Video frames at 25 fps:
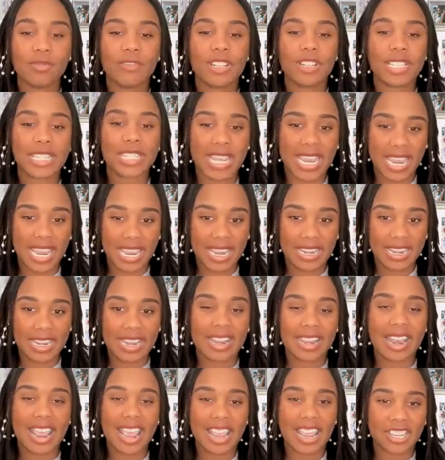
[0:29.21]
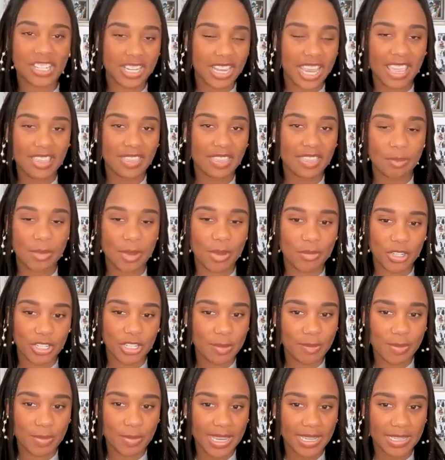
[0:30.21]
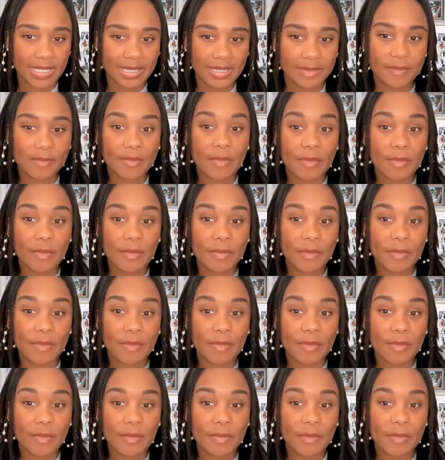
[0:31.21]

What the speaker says: retain, and educate their membership base.